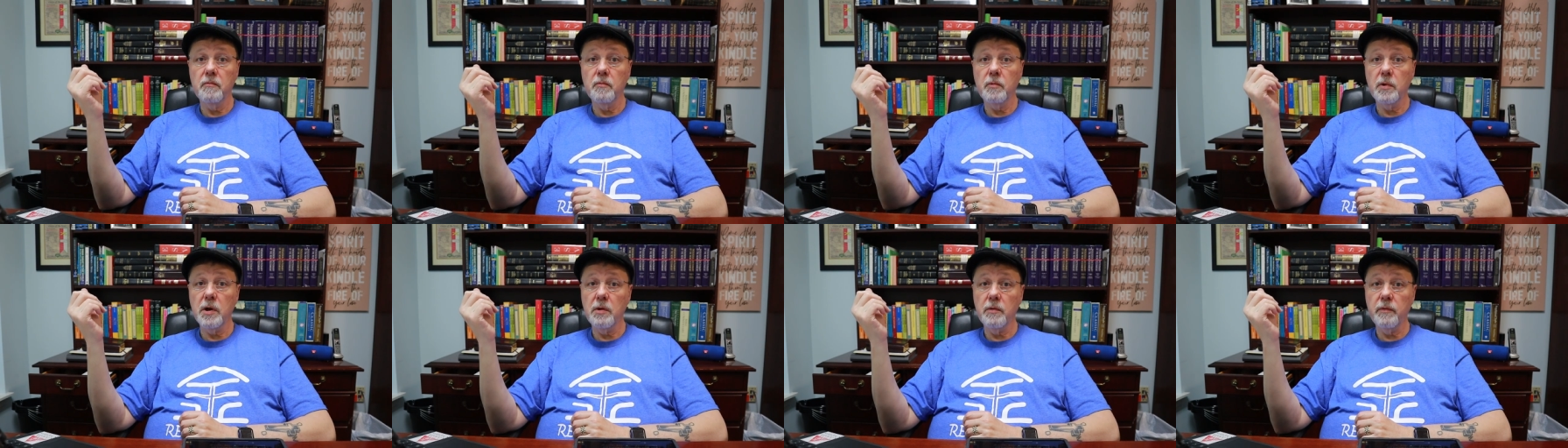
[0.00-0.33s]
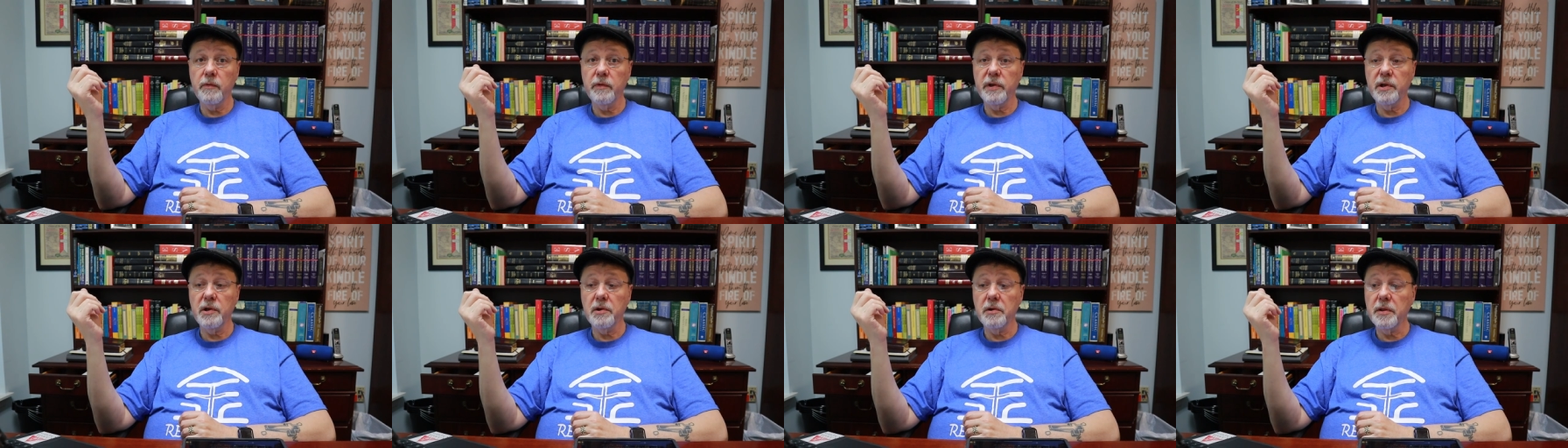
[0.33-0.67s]
Where
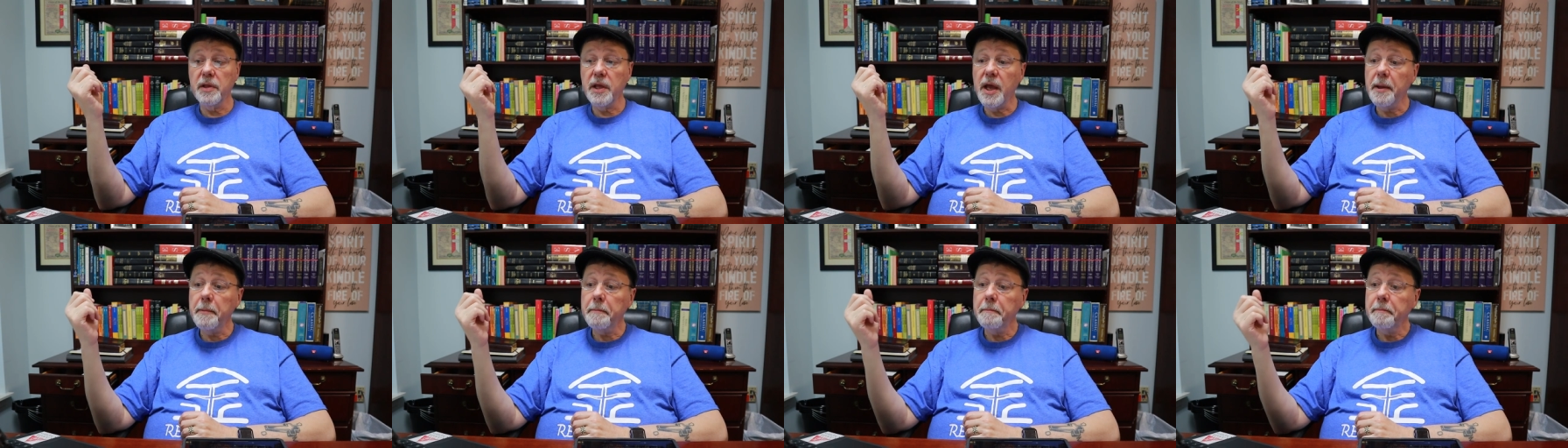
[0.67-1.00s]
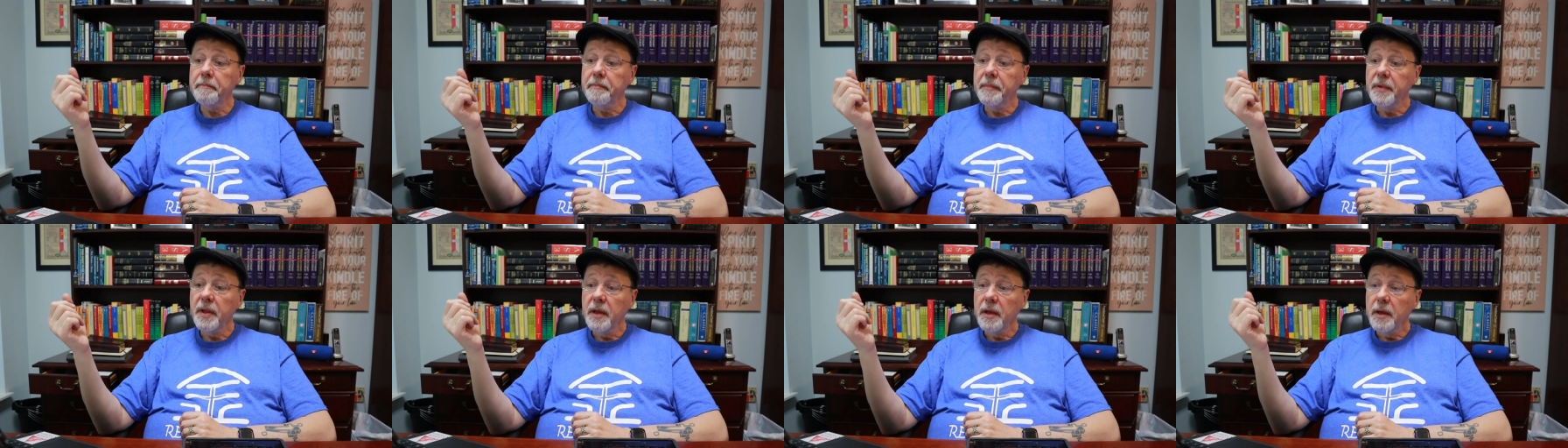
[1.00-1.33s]
we heard
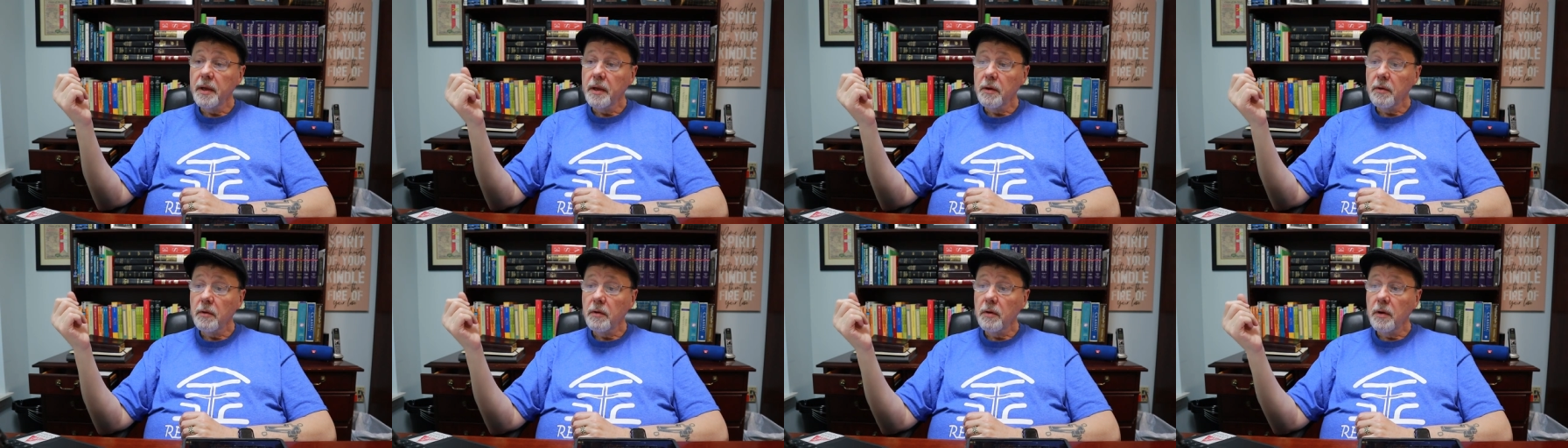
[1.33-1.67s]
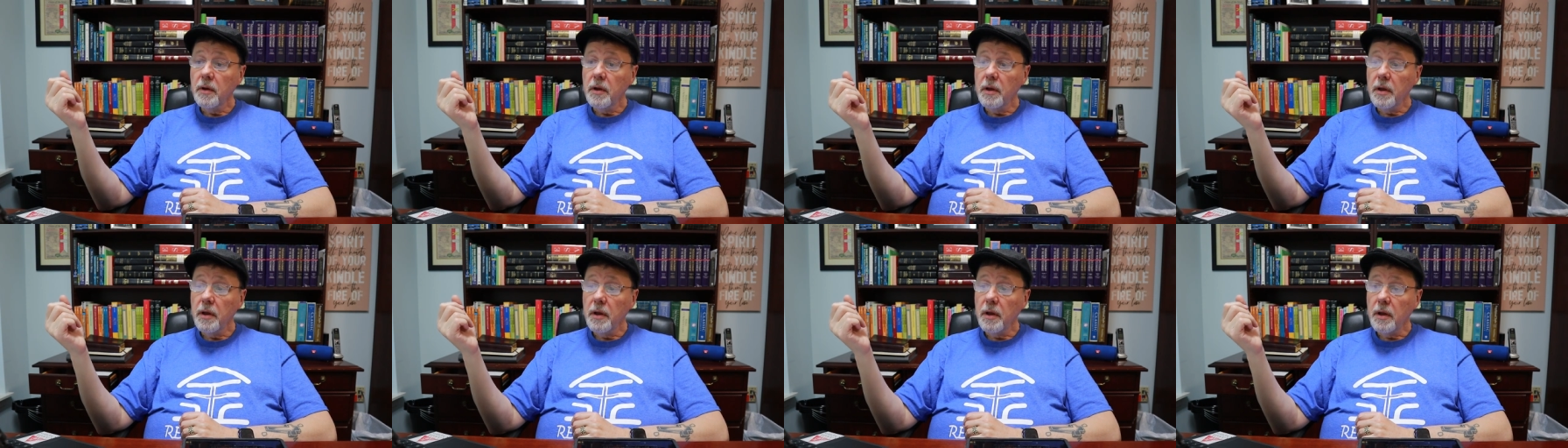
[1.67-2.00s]
that?
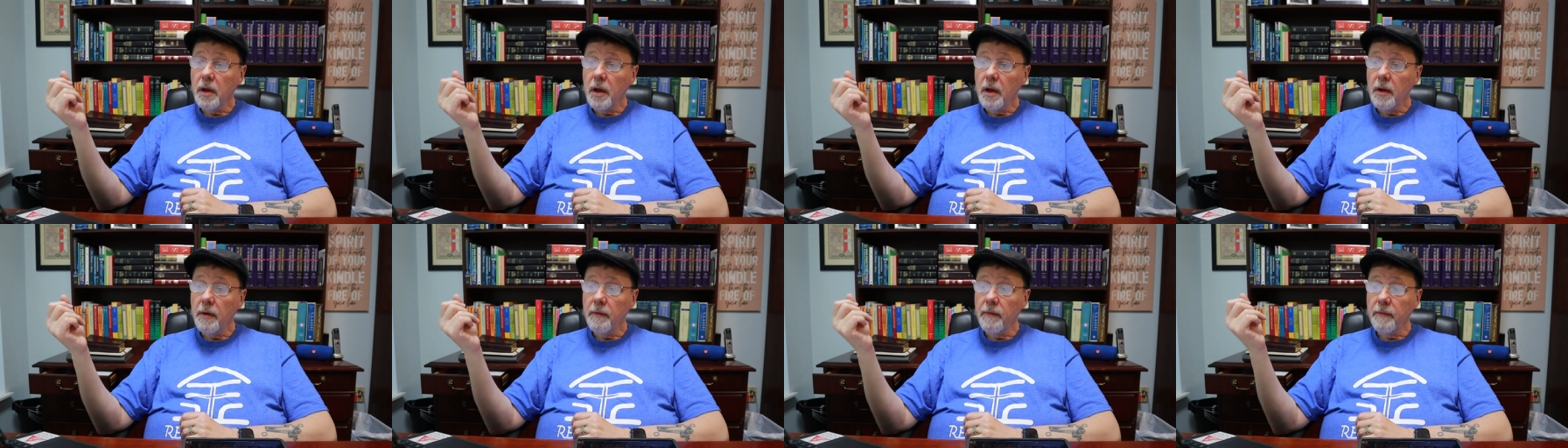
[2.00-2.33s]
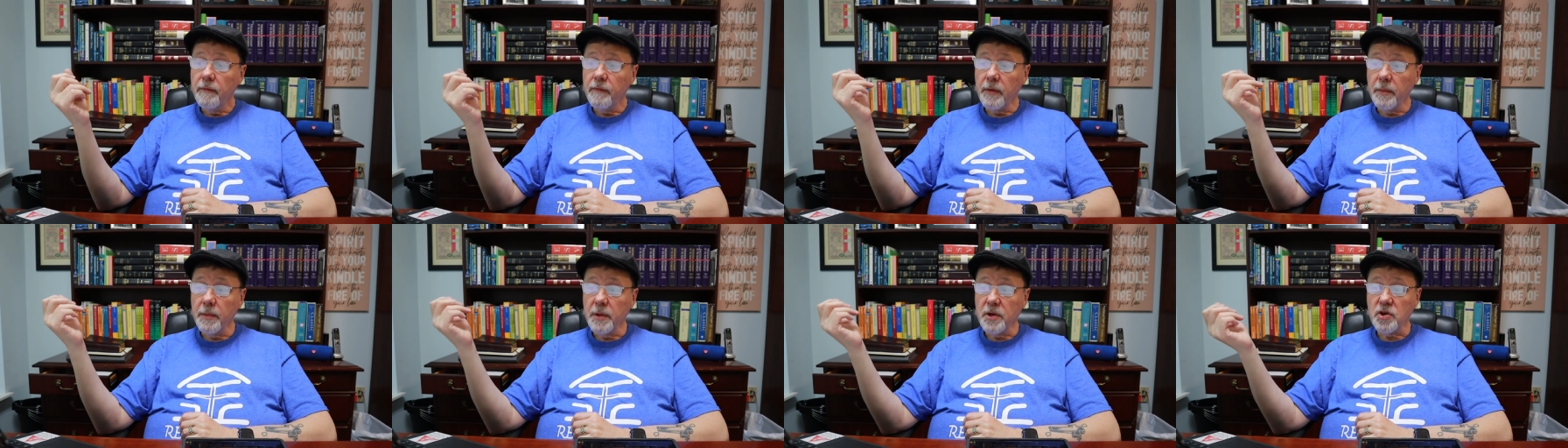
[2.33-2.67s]

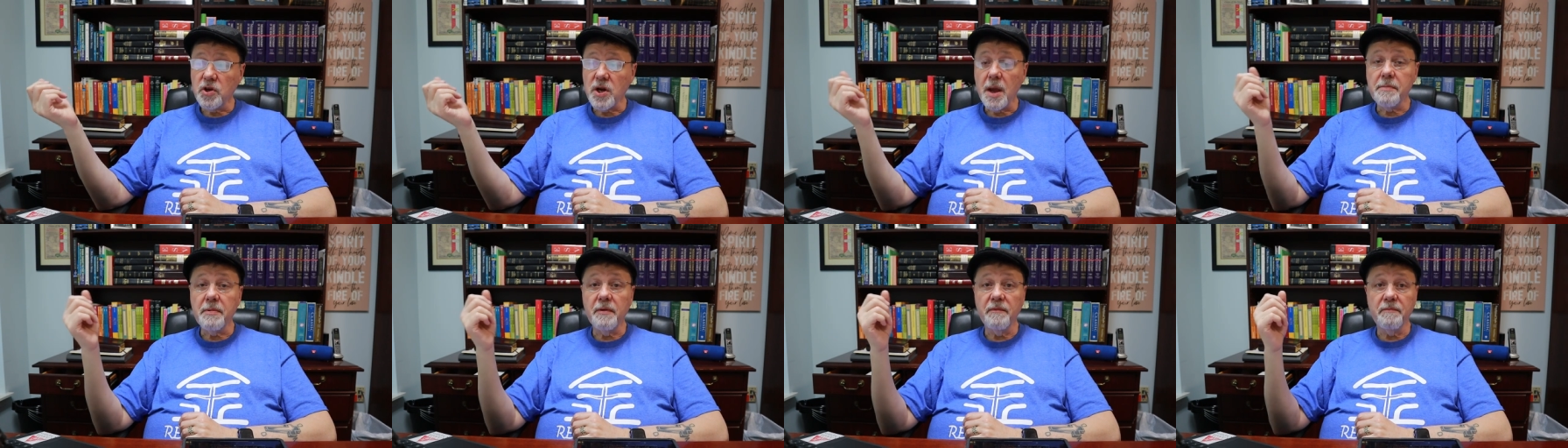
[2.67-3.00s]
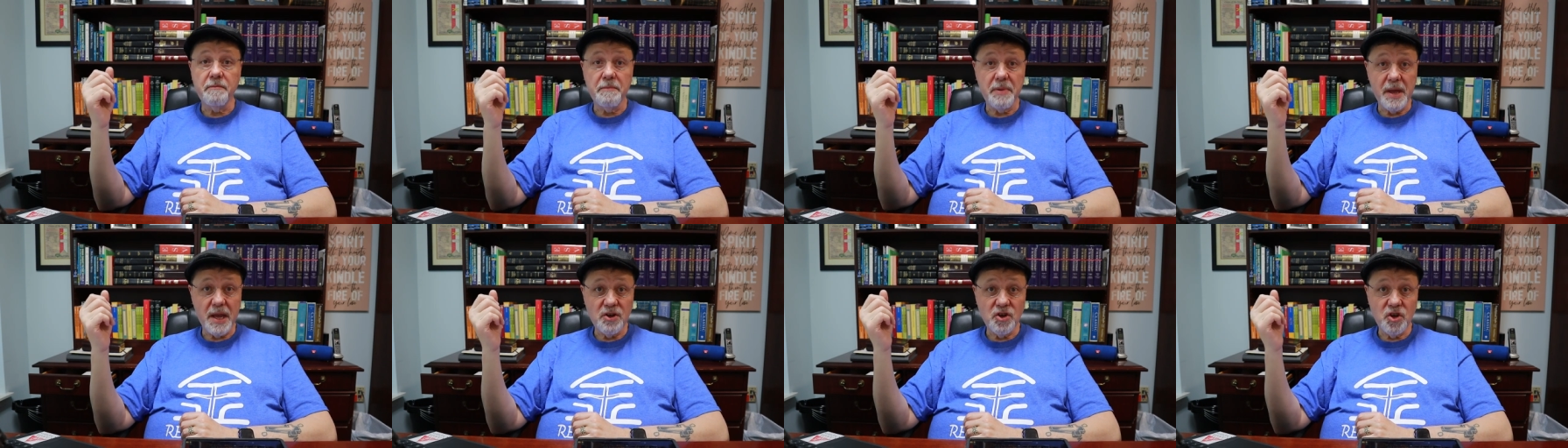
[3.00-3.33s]
From the tribe
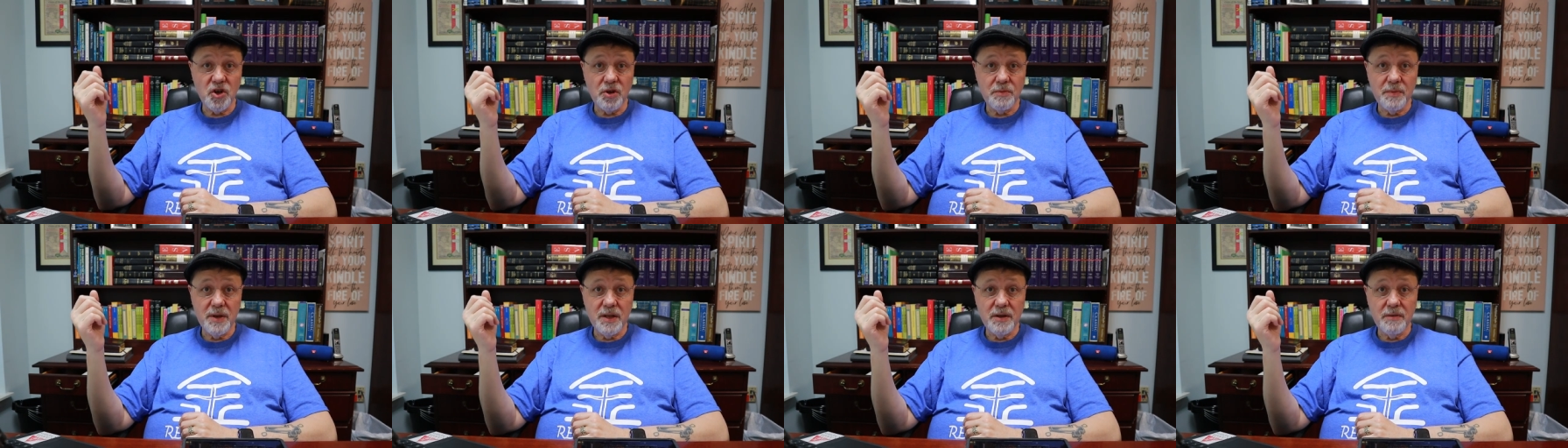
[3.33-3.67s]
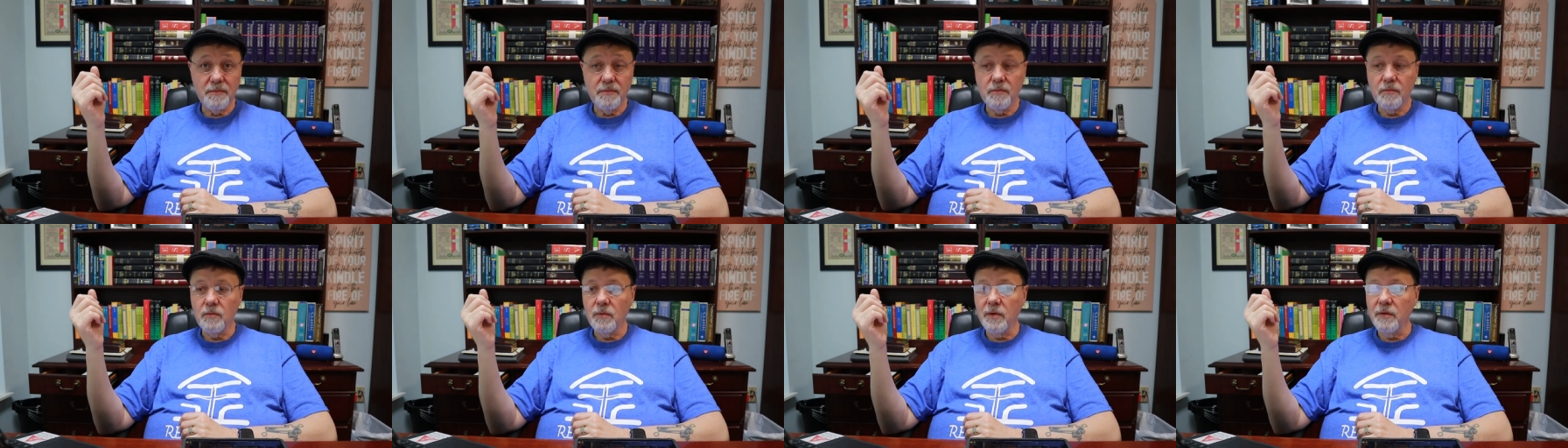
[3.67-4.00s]
of Benjamin,